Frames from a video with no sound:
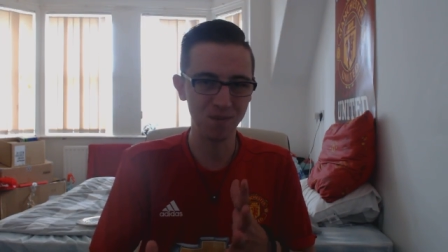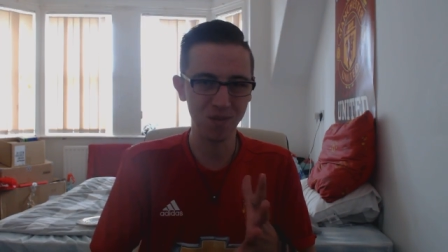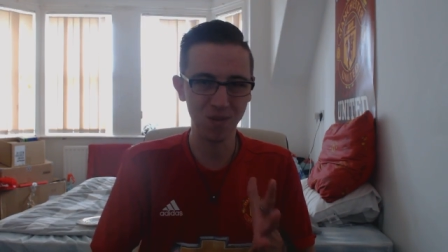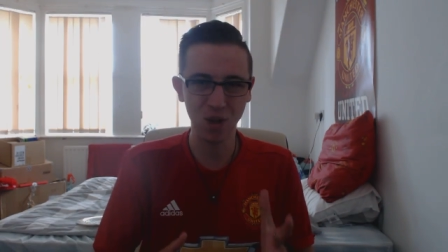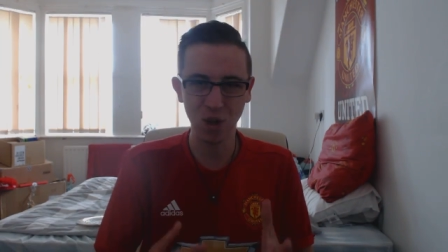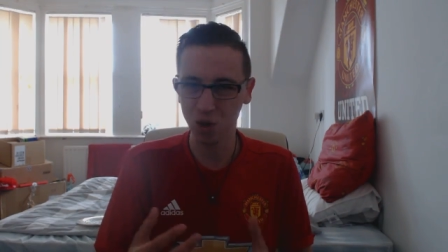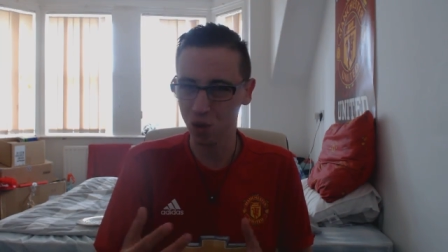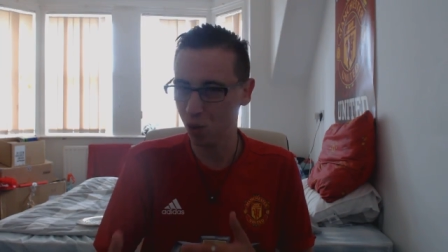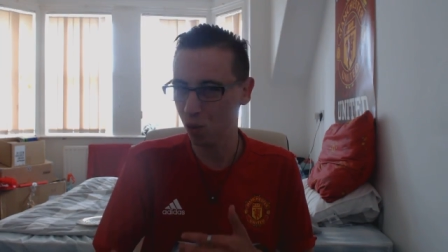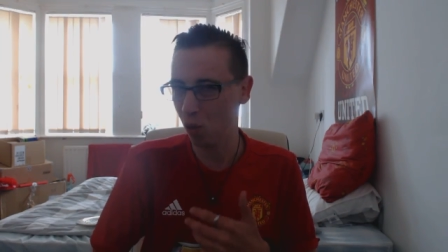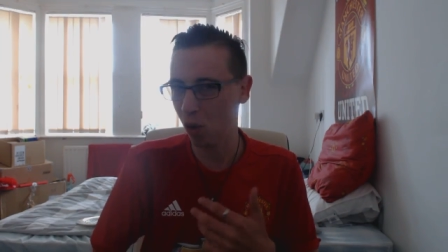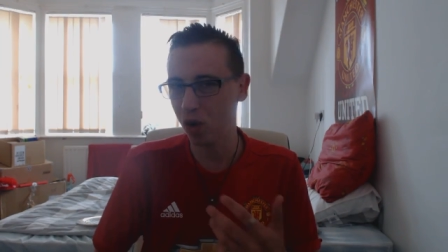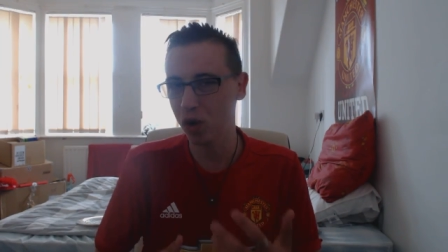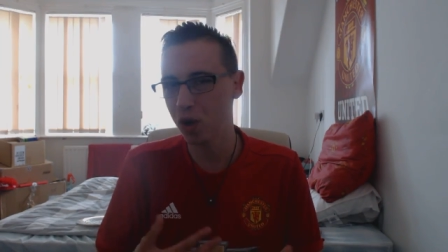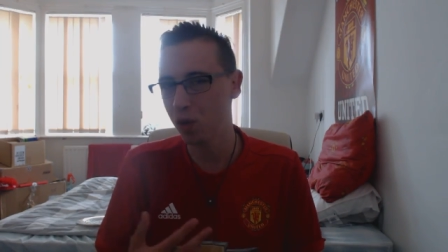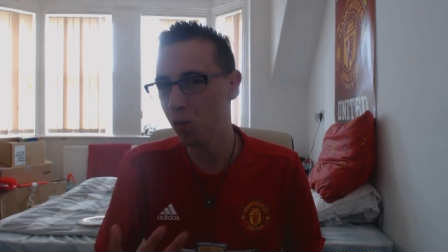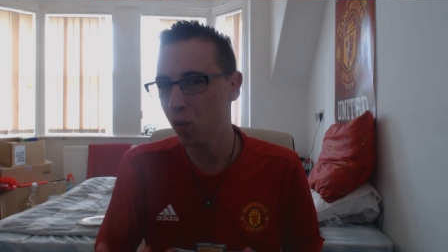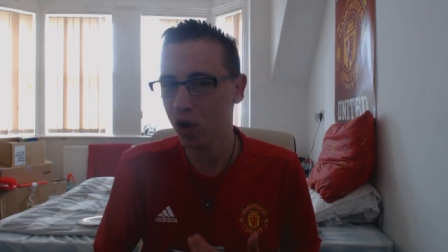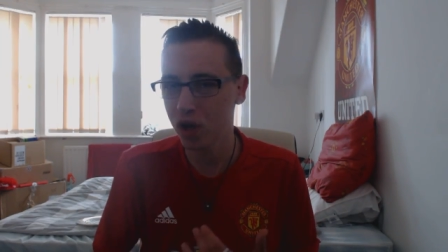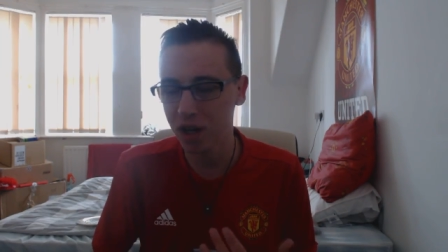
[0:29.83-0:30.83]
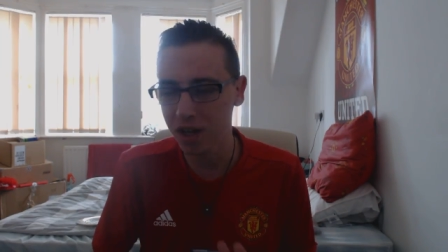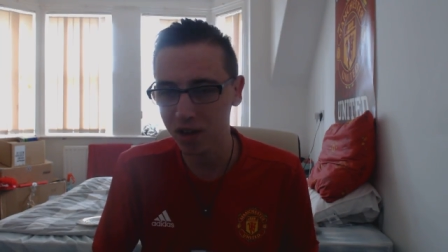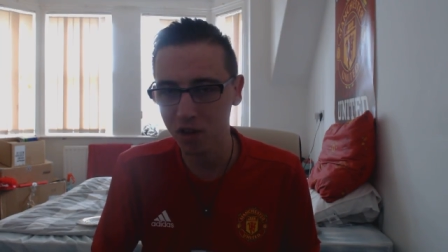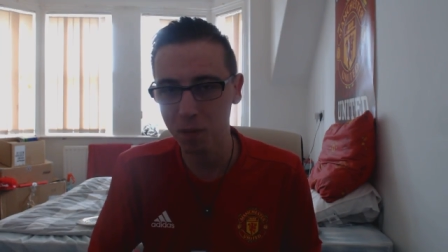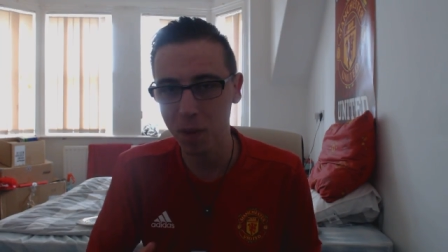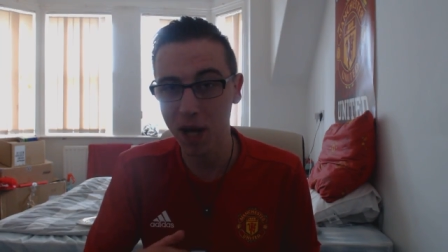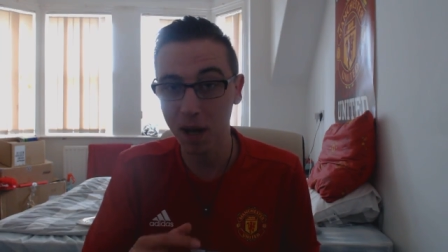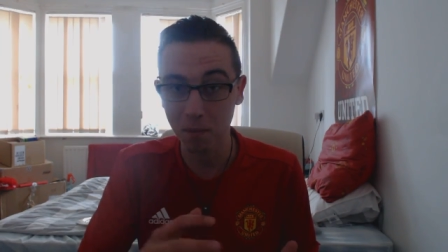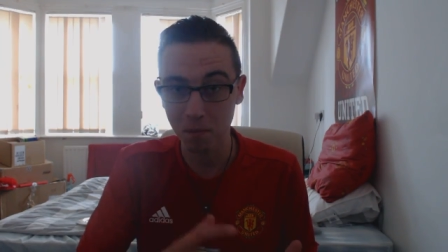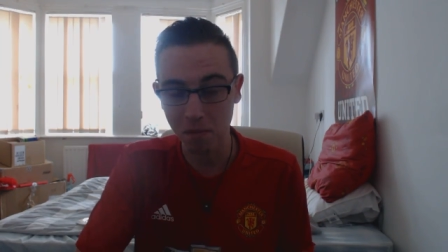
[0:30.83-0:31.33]
you know, what you wouldn't
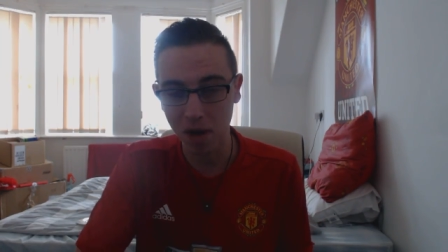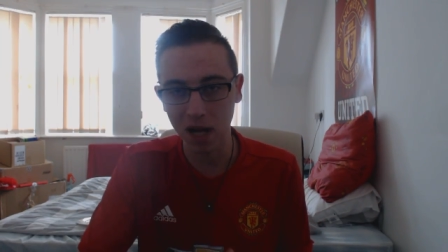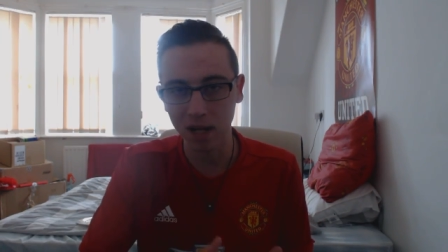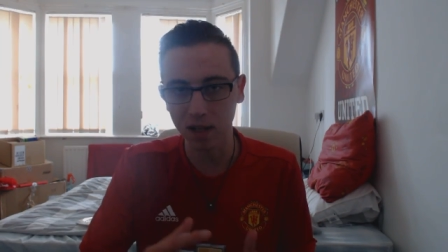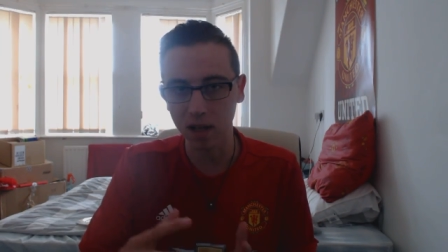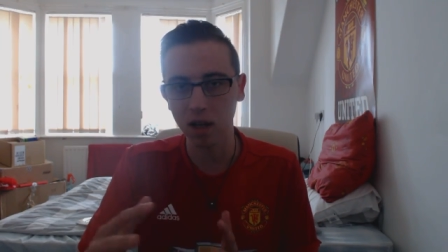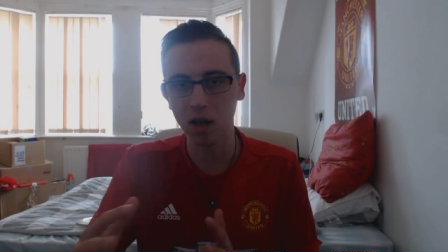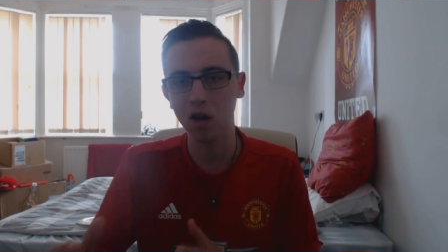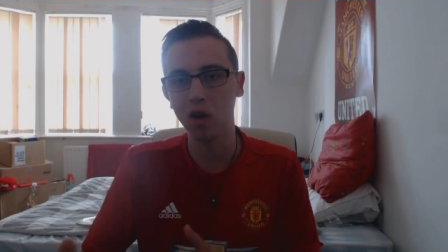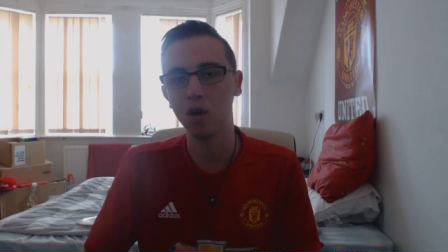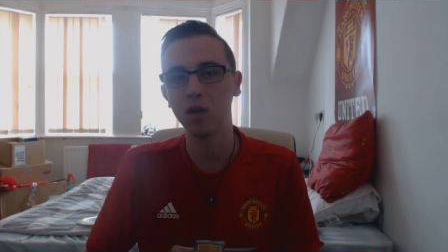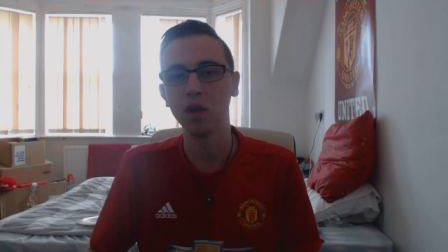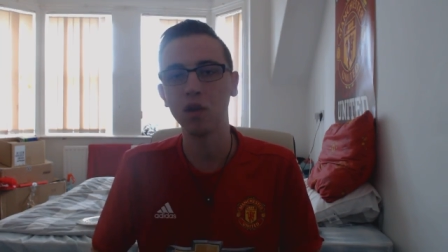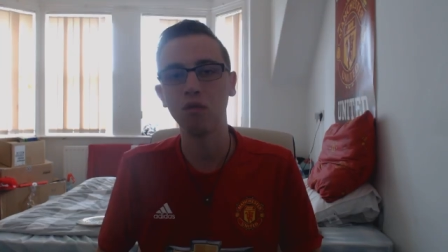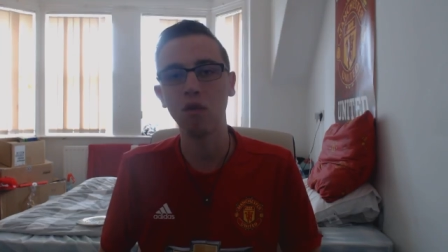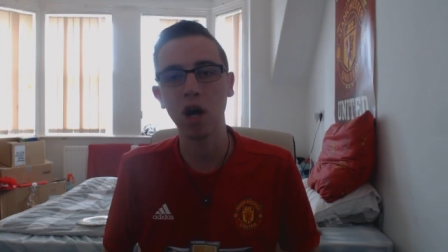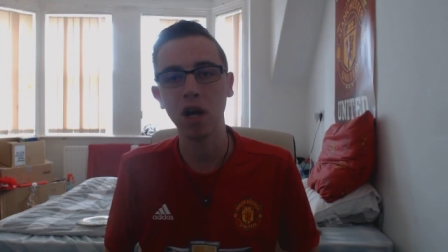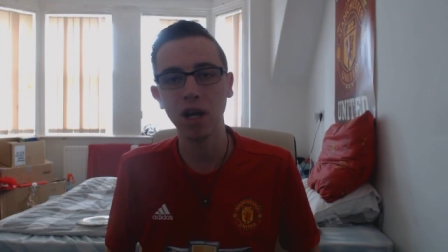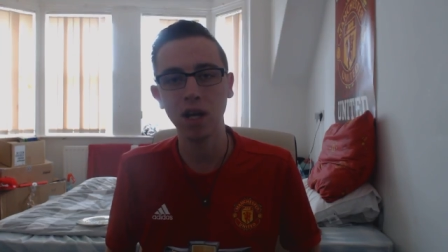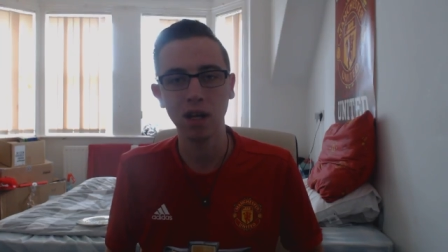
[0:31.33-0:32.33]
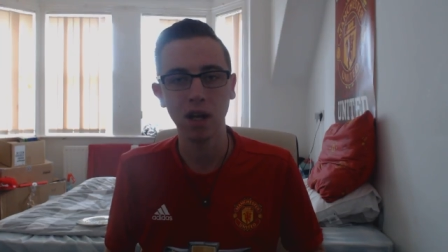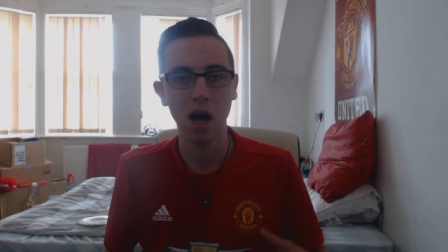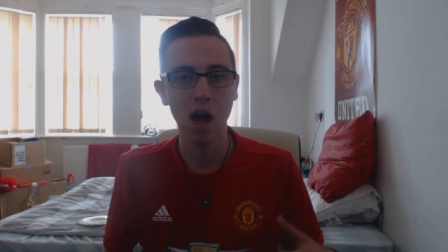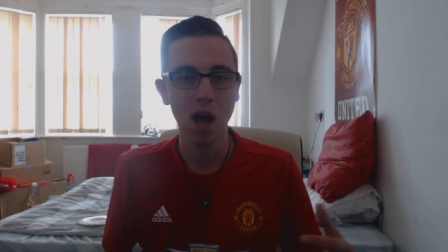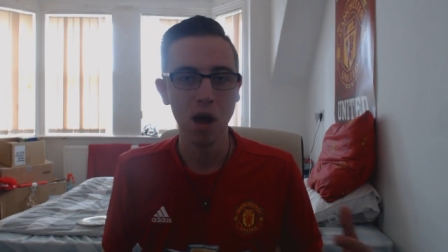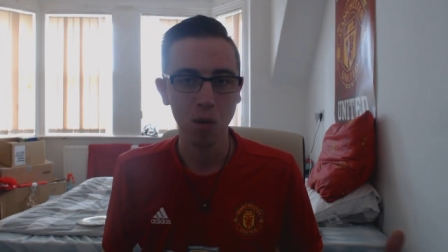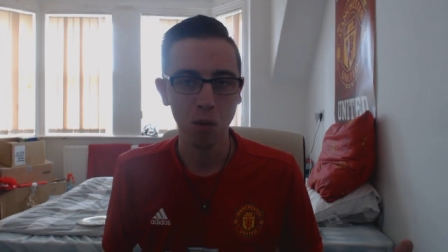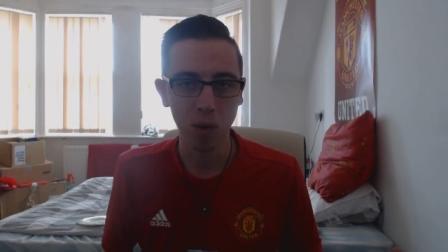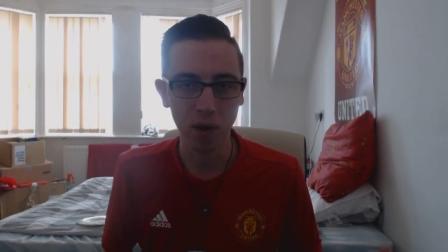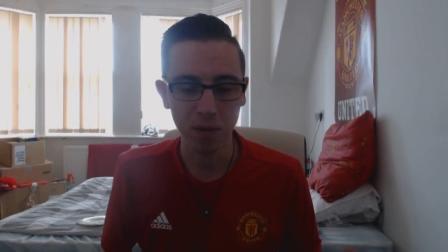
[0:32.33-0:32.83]
expect, Mata on the right
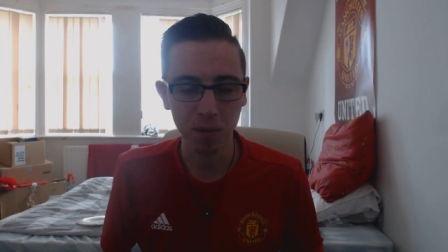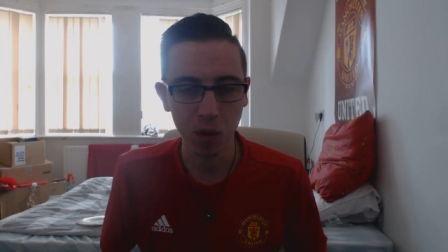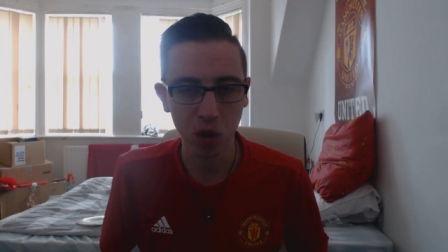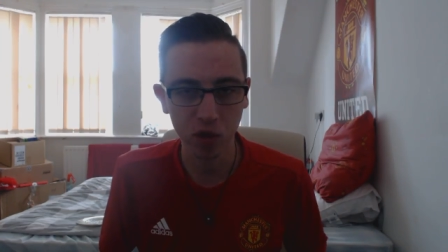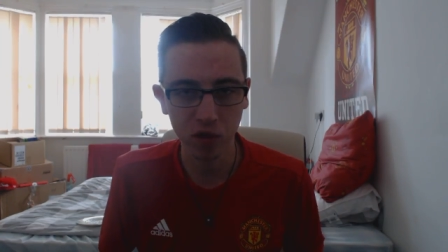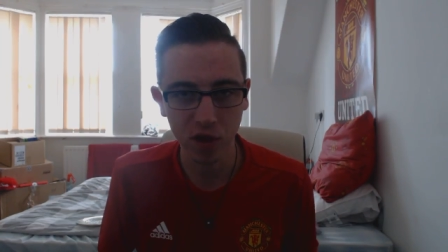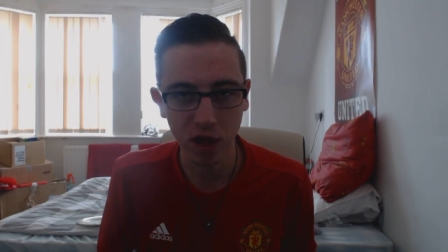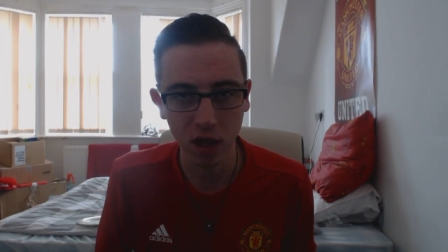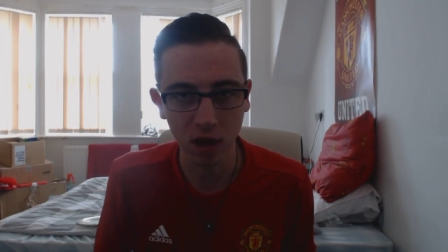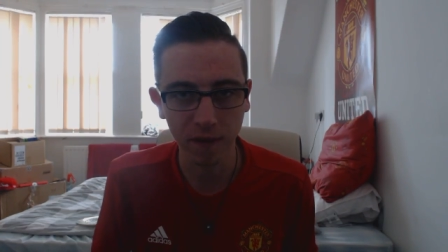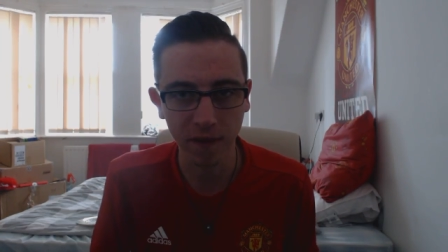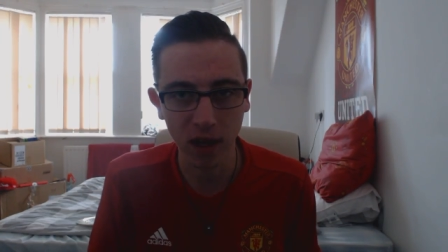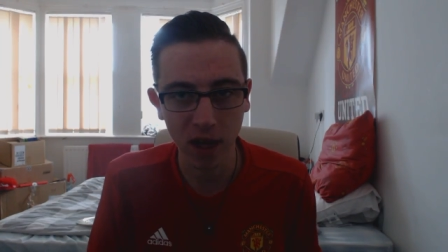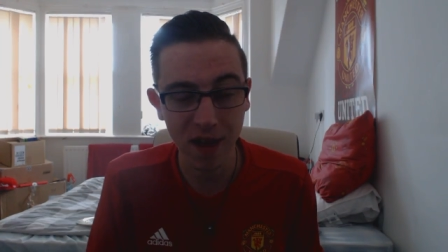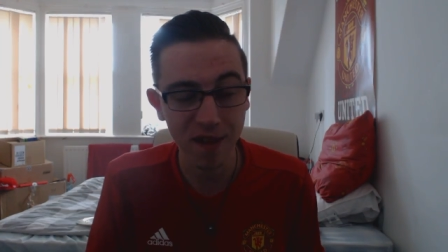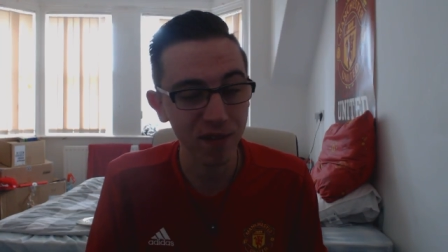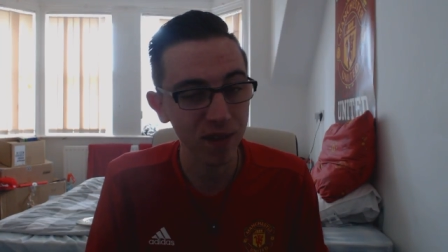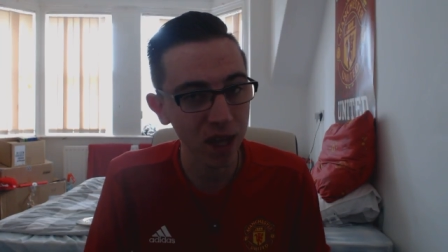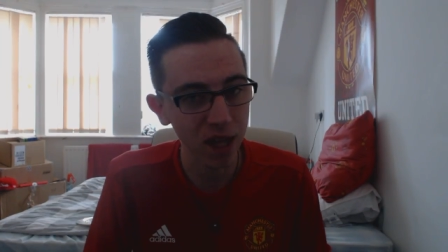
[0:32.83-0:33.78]
with Marsial on the left.